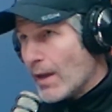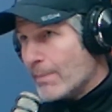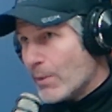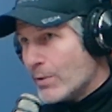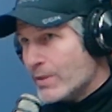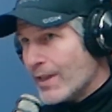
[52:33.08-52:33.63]
I,
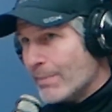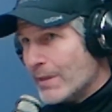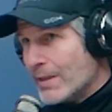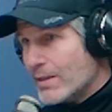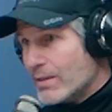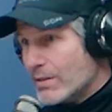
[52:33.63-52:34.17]
I pose
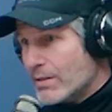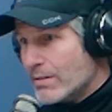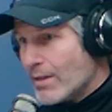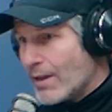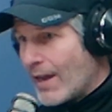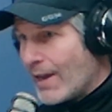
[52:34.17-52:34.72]
that
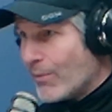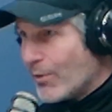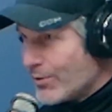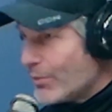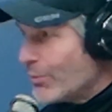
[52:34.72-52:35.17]
because I